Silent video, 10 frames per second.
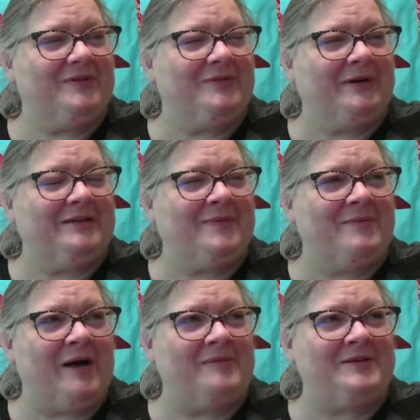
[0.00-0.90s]
what did my
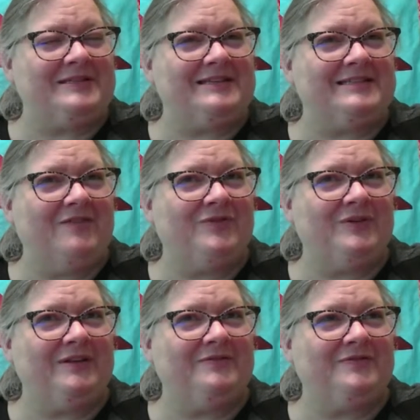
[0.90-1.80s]
mom used to say?
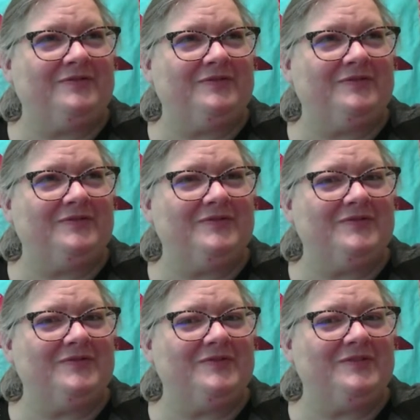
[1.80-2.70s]
Full of
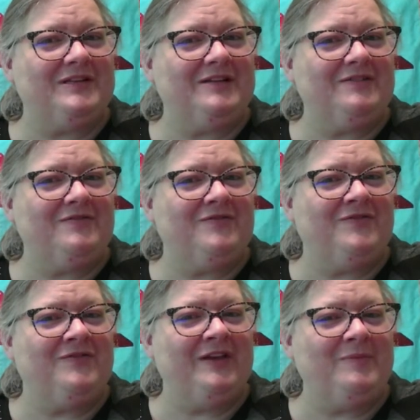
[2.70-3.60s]

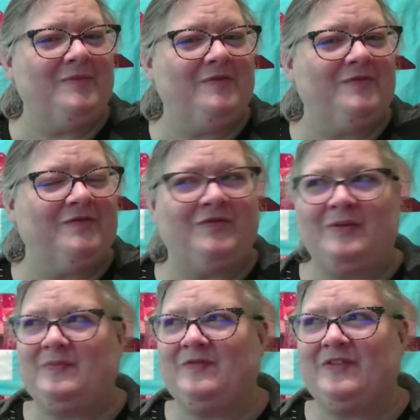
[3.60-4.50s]

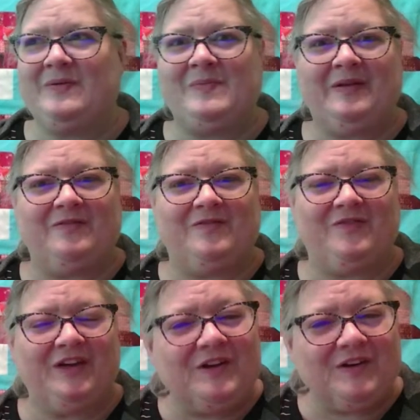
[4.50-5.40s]
vim and
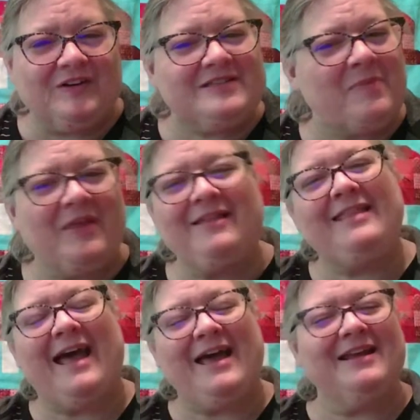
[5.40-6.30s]
vigor, something
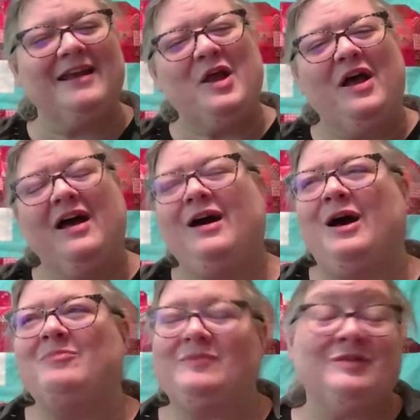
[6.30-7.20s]
like that.
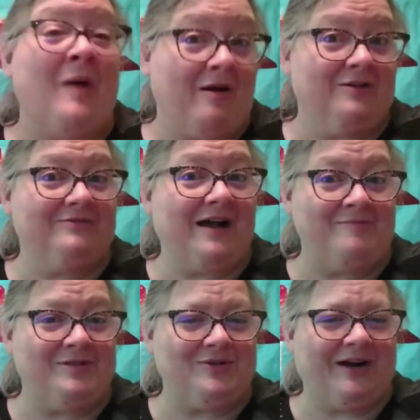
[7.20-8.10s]
Tomorrow,
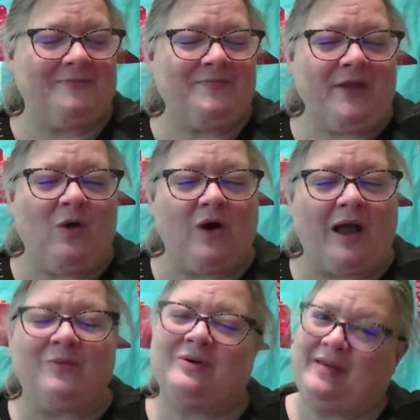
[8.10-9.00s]
I'm sure. Or
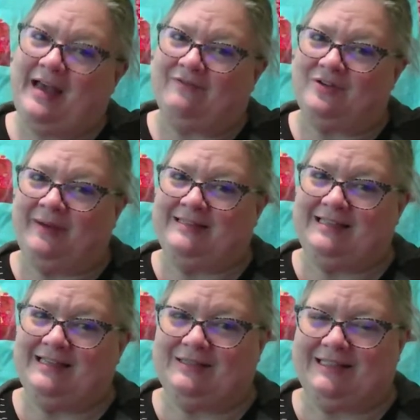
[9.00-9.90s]
I will be after my
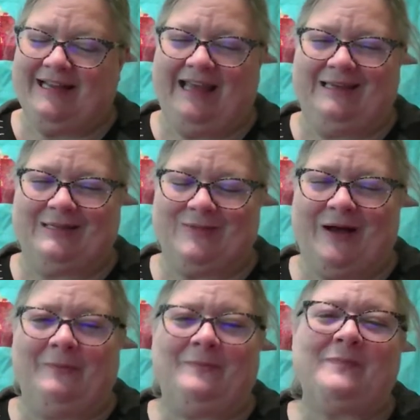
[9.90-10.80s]
tea today as
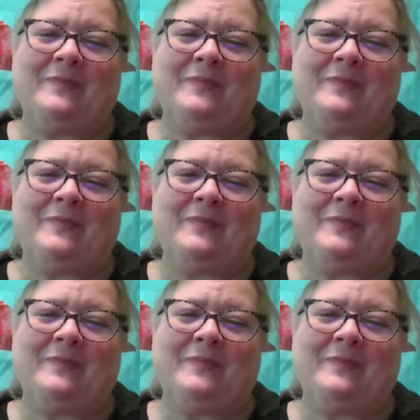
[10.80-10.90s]
well.